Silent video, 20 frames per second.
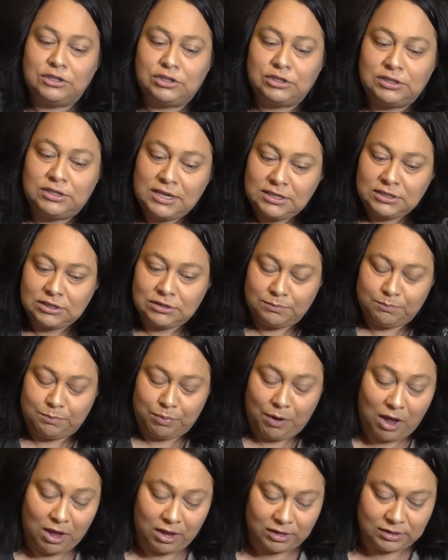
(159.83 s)
This
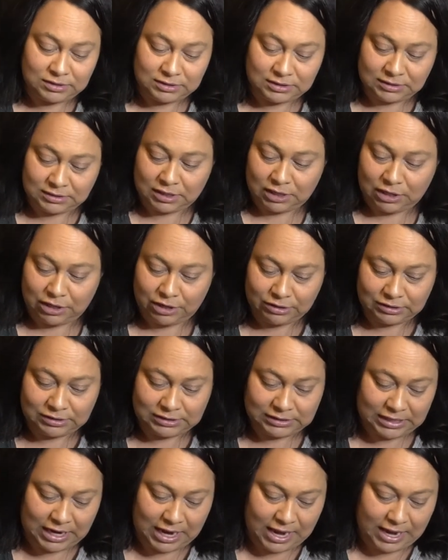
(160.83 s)
box
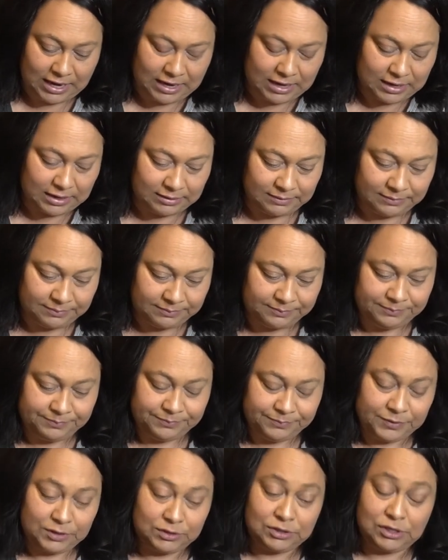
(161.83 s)
looks like
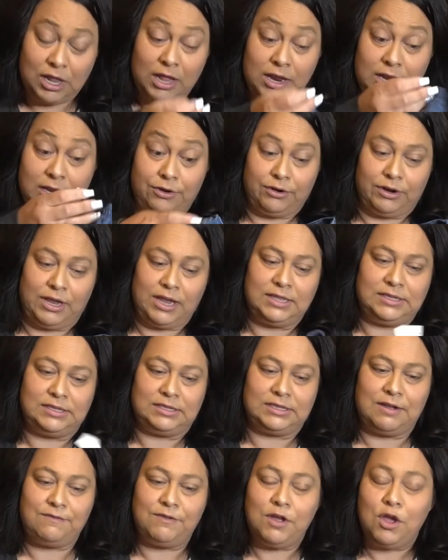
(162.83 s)
there's a lot of little kid
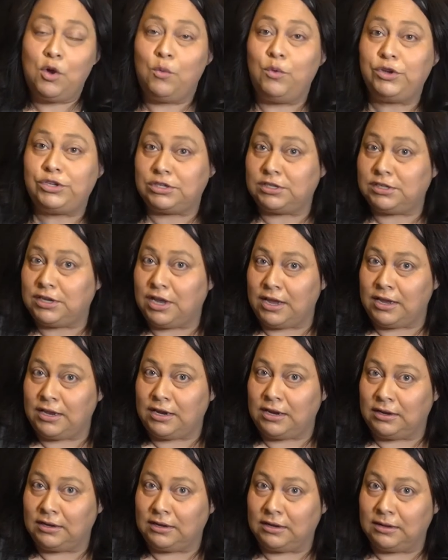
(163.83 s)
stuff, which is
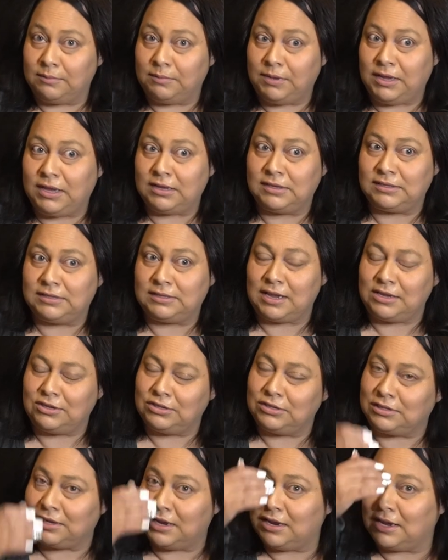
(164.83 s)
good because I
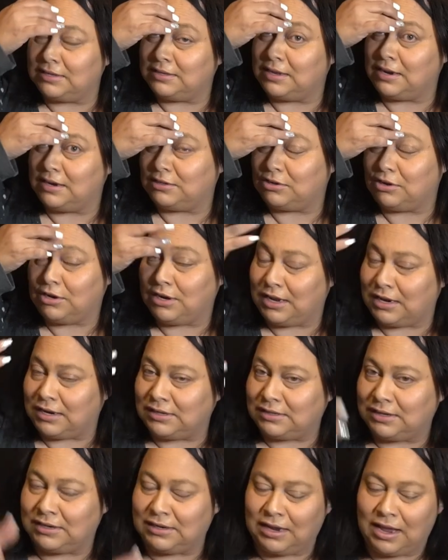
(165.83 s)
just, like I said, I started
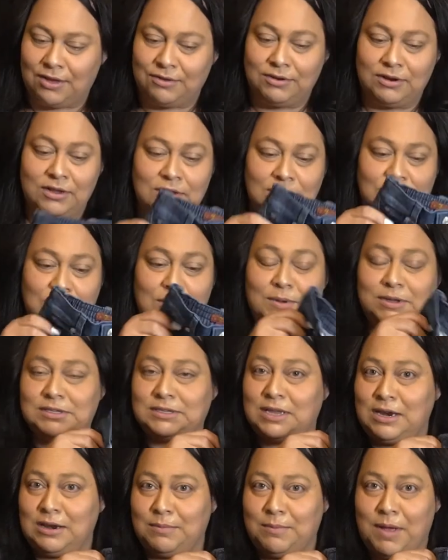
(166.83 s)
Kidizen account. So I'm
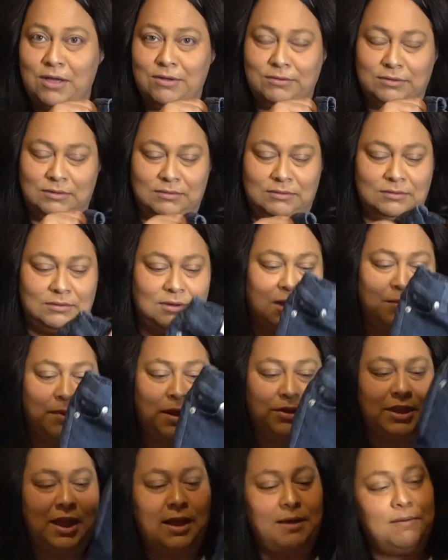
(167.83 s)
excited about,
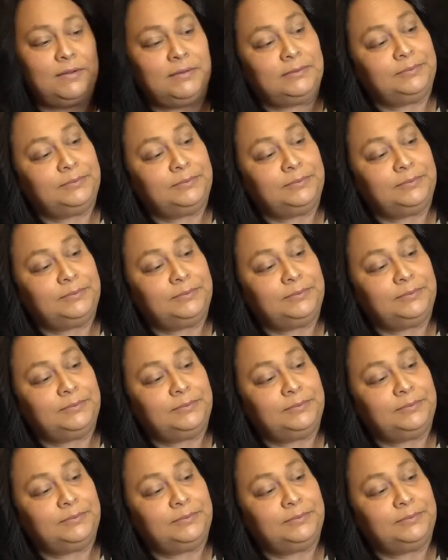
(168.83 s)
about that.